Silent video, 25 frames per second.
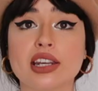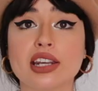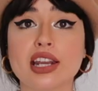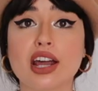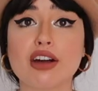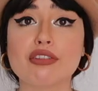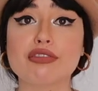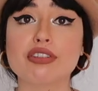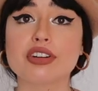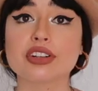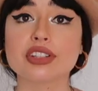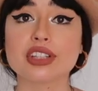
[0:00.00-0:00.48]

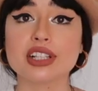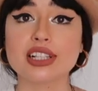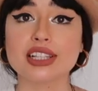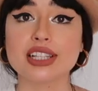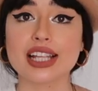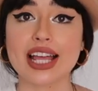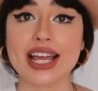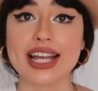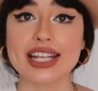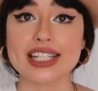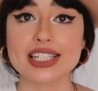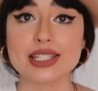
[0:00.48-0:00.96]
Now for the
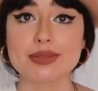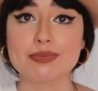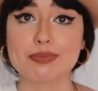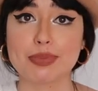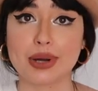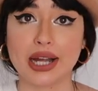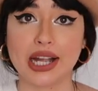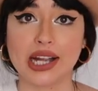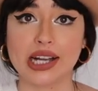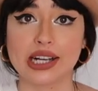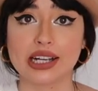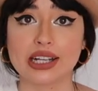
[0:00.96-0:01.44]
last
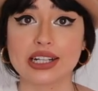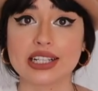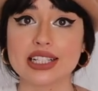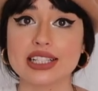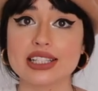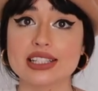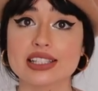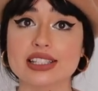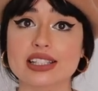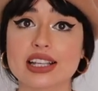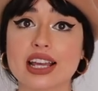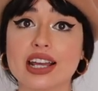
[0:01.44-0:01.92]
pair,
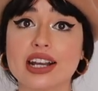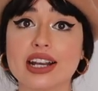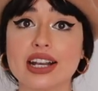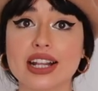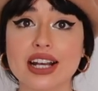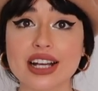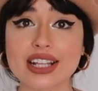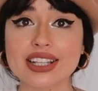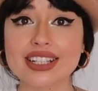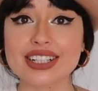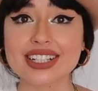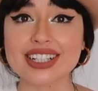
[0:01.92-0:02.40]
it's
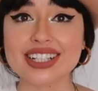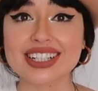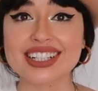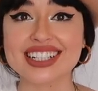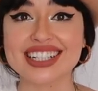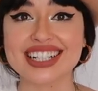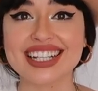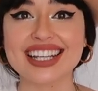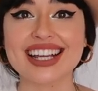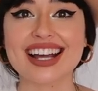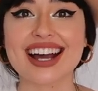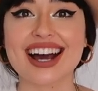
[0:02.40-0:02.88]
another
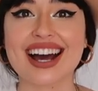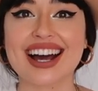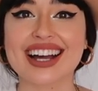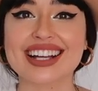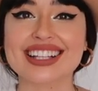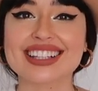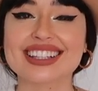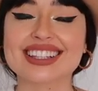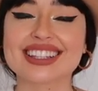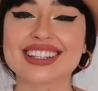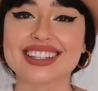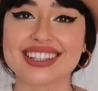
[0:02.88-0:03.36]

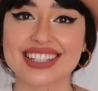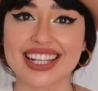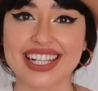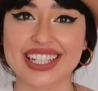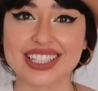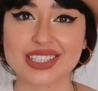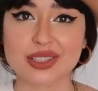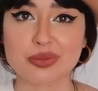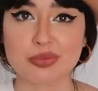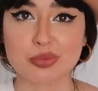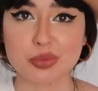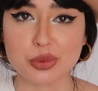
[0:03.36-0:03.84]
knee-high
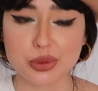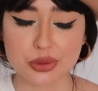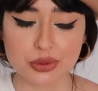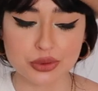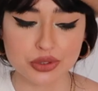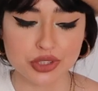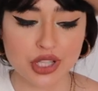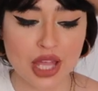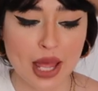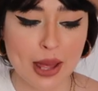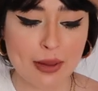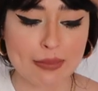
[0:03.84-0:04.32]
length
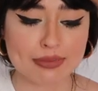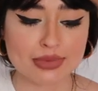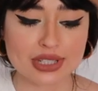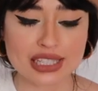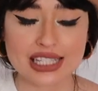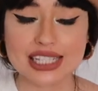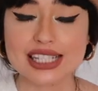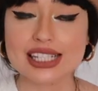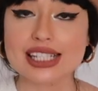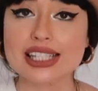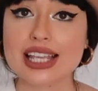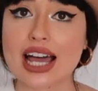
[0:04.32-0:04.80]
boot, but
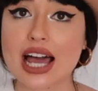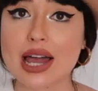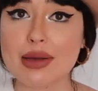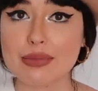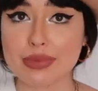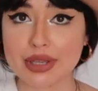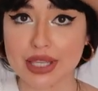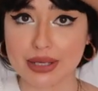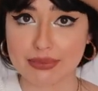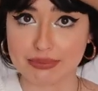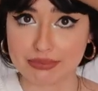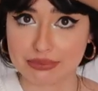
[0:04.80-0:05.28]
this
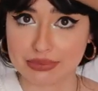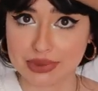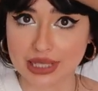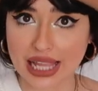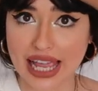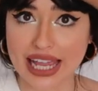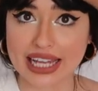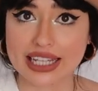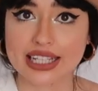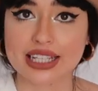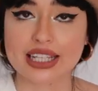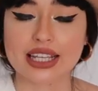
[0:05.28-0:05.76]
time in
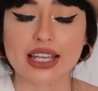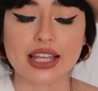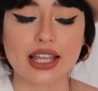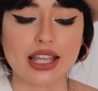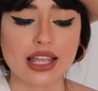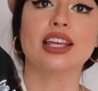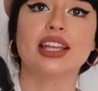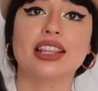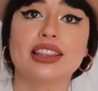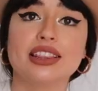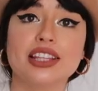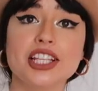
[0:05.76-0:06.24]
black.
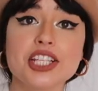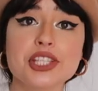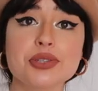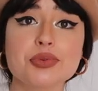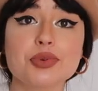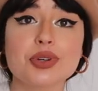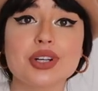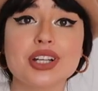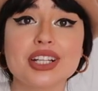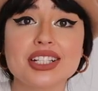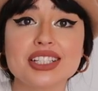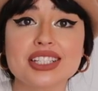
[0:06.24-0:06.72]
And these
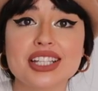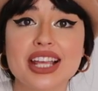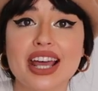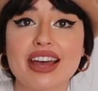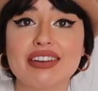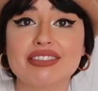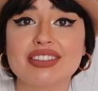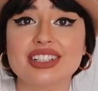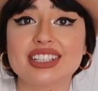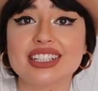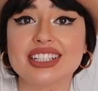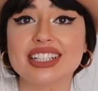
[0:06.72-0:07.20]
ones
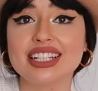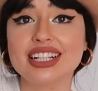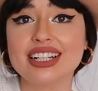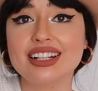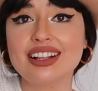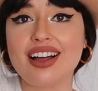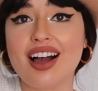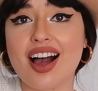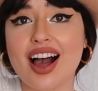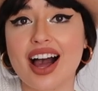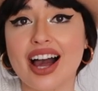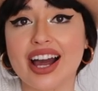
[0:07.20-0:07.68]
have a
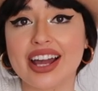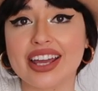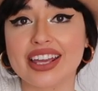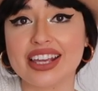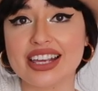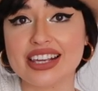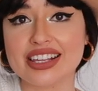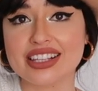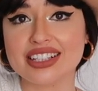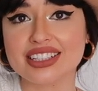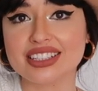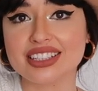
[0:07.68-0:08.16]
little
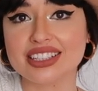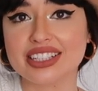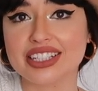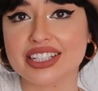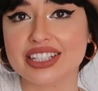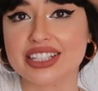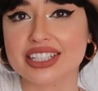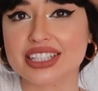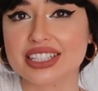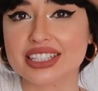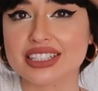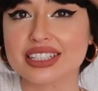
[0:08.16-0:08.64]
high heel
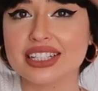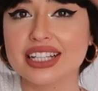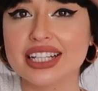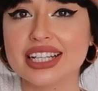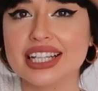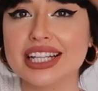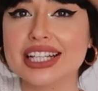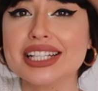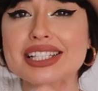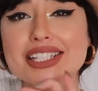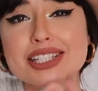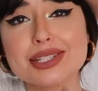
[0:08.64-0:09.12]
here.
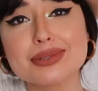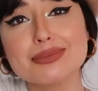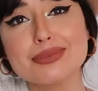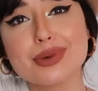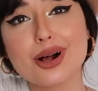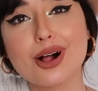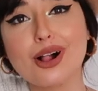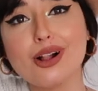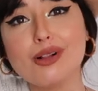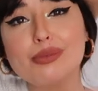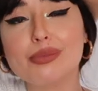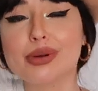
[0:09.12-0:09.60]
It's
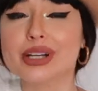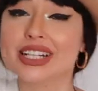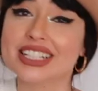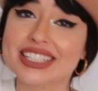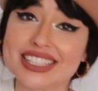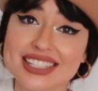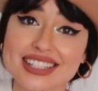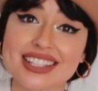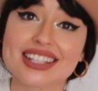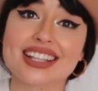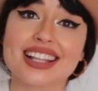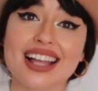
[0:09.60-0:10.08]
small, but
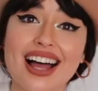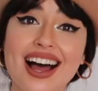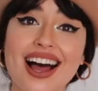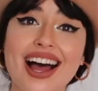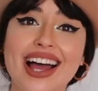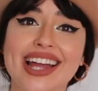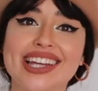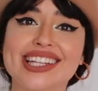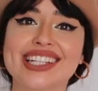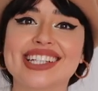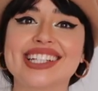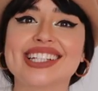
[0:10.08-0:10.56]
it's still a
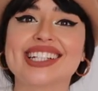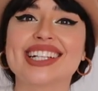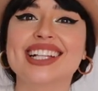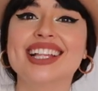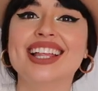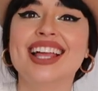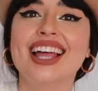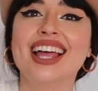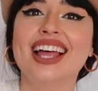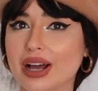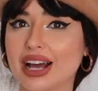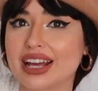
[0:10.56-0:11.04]
high
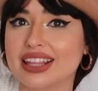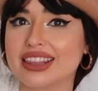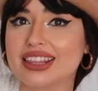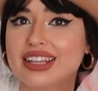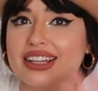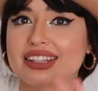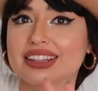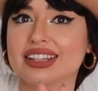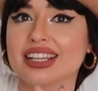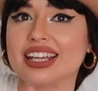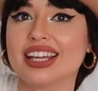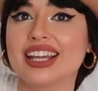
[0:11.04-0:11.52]
heel. I
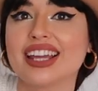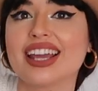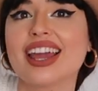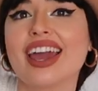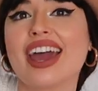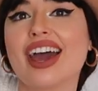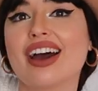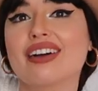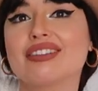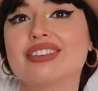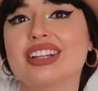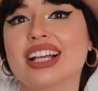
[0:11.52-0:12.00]
think they
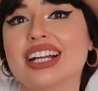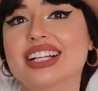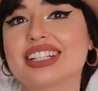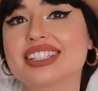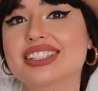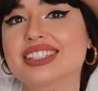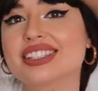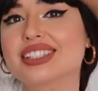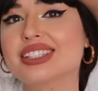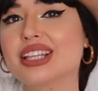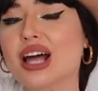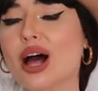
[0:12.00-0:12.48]
have like
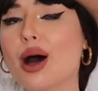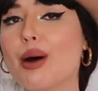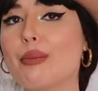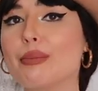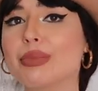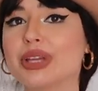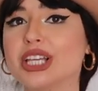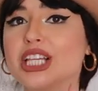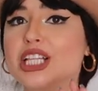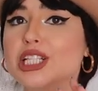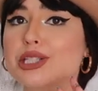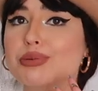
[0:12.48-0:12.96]

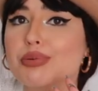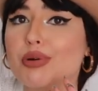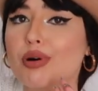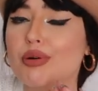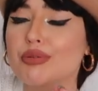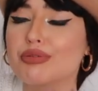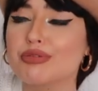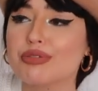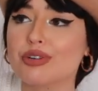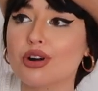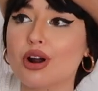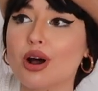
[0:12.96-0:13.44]
some
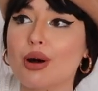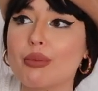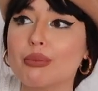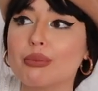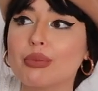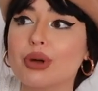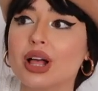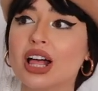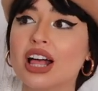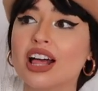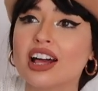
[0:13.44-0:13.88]
inspo from